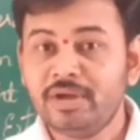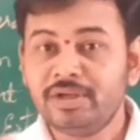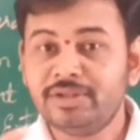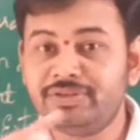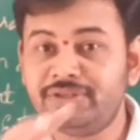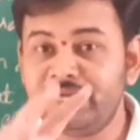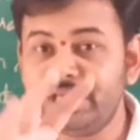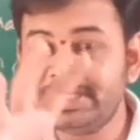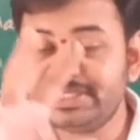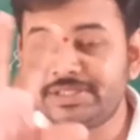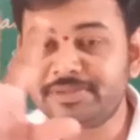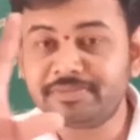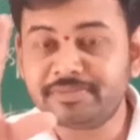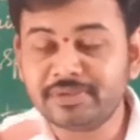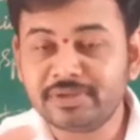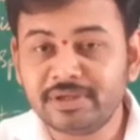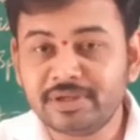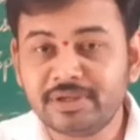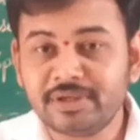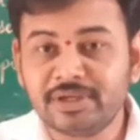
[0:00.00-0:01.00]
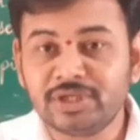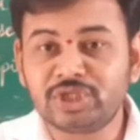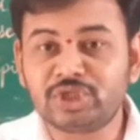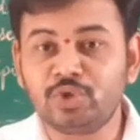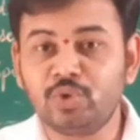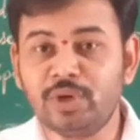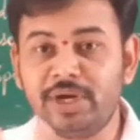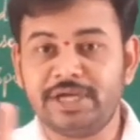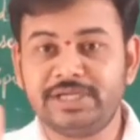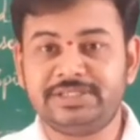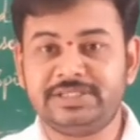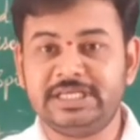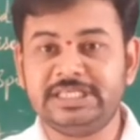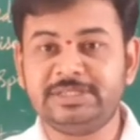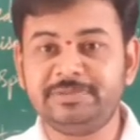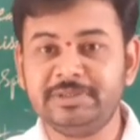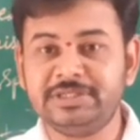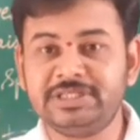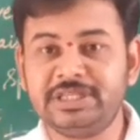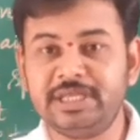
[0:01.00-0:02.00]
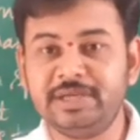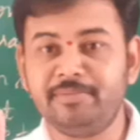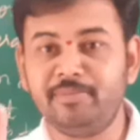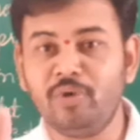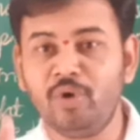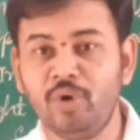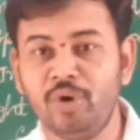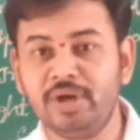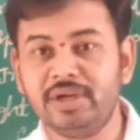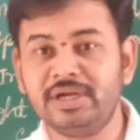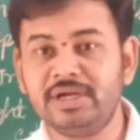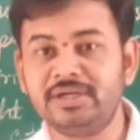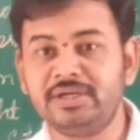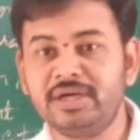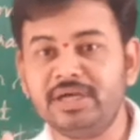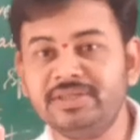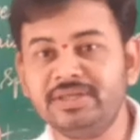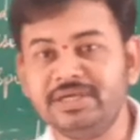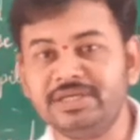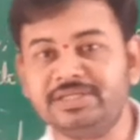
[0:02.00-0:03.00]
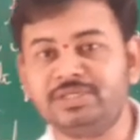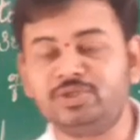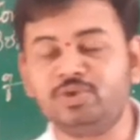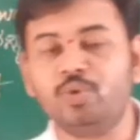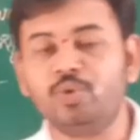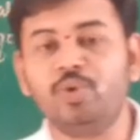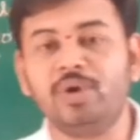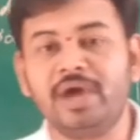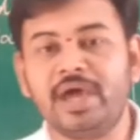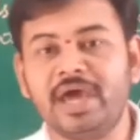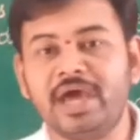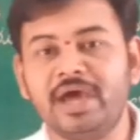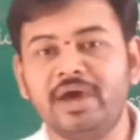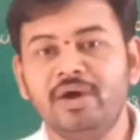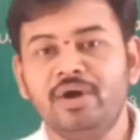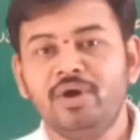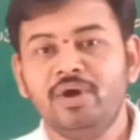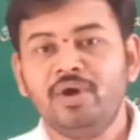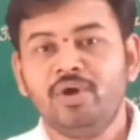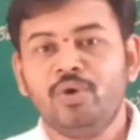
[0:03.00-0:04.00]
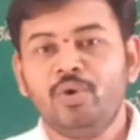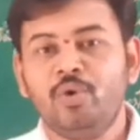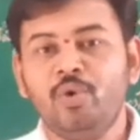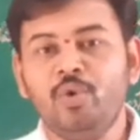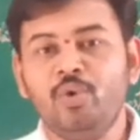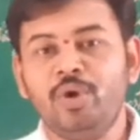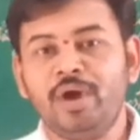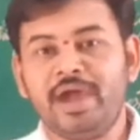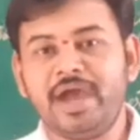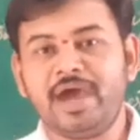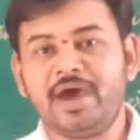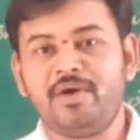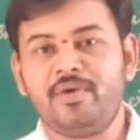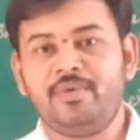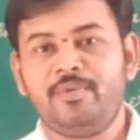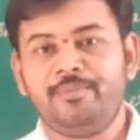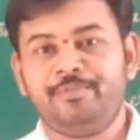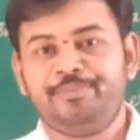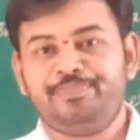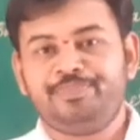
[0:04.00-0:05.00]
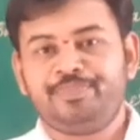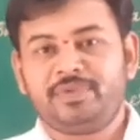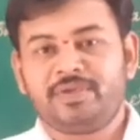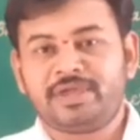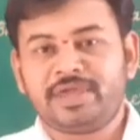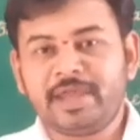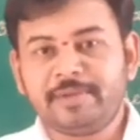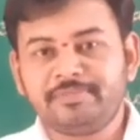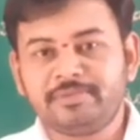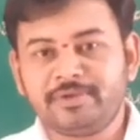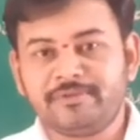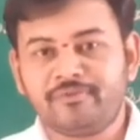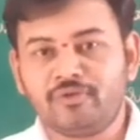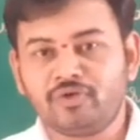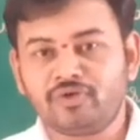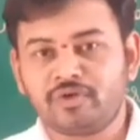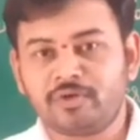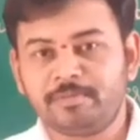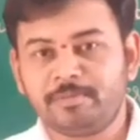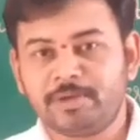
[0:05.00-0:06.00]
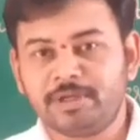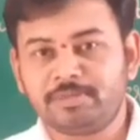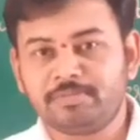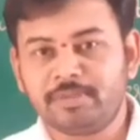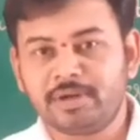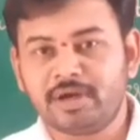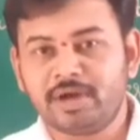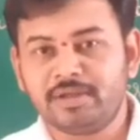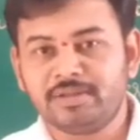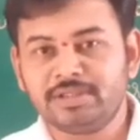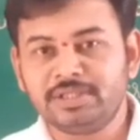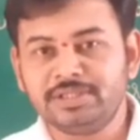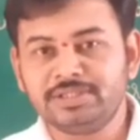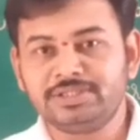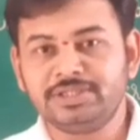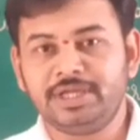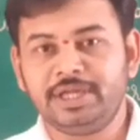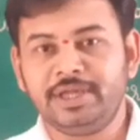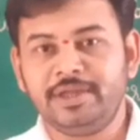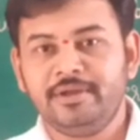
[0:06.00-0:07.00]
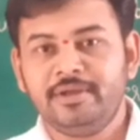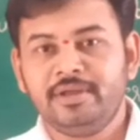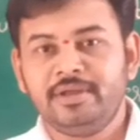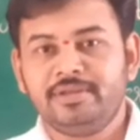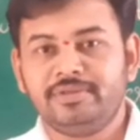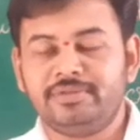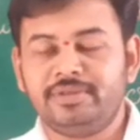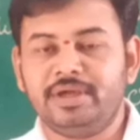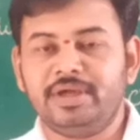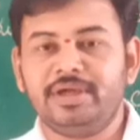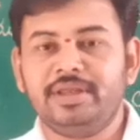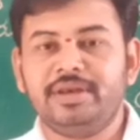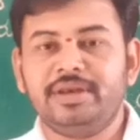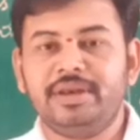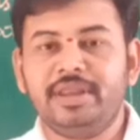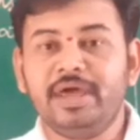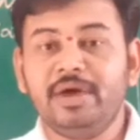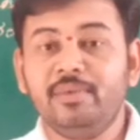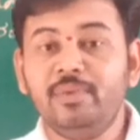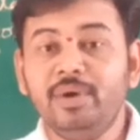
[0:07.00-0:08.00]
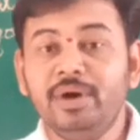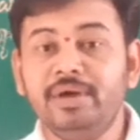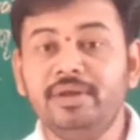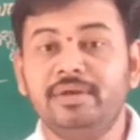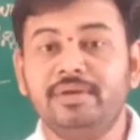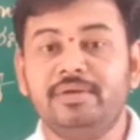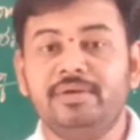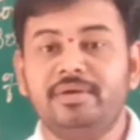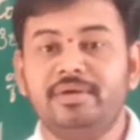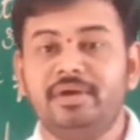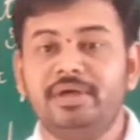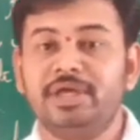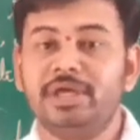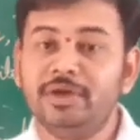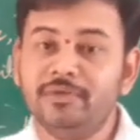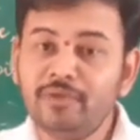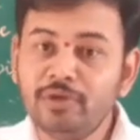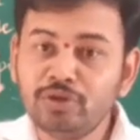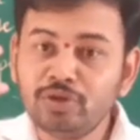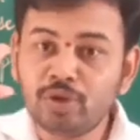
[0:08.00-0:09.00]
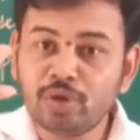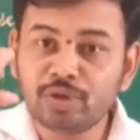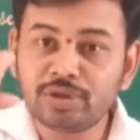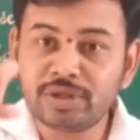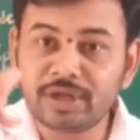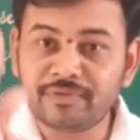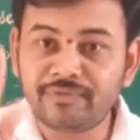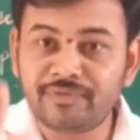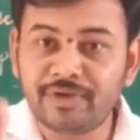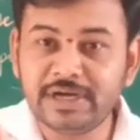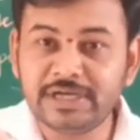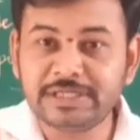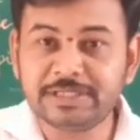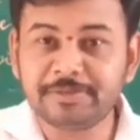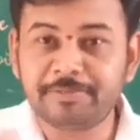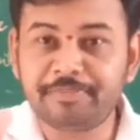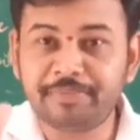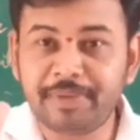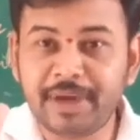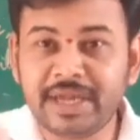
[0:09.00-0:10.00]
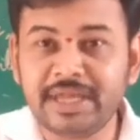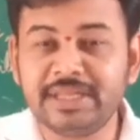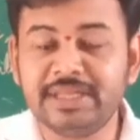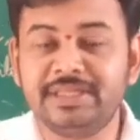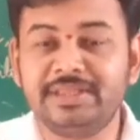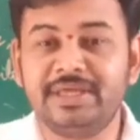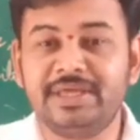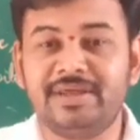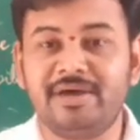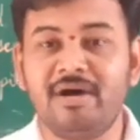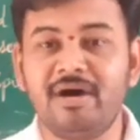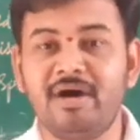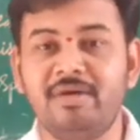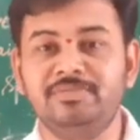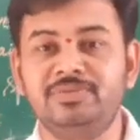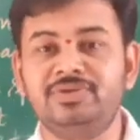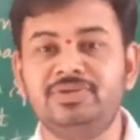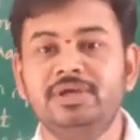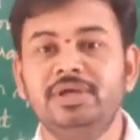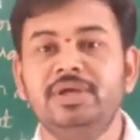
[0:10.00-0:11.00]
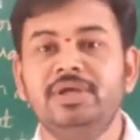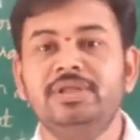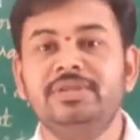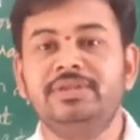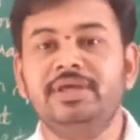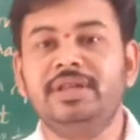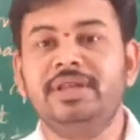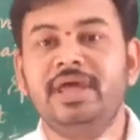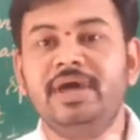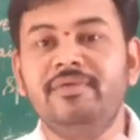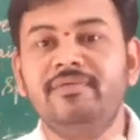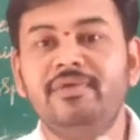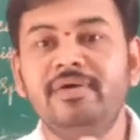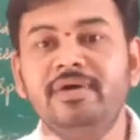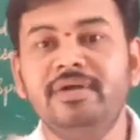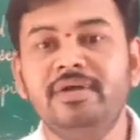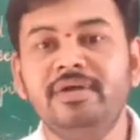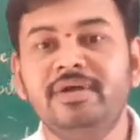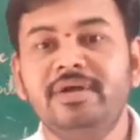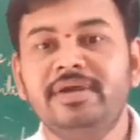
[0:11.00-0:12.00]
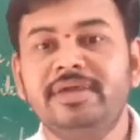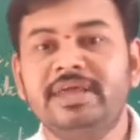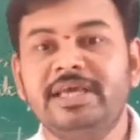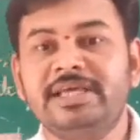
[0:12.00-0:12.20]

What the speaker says: these students, especially Mohan and others who have kept the photo of Mahatma Gandhi ji, they never, even though they felt pain in their arms, they never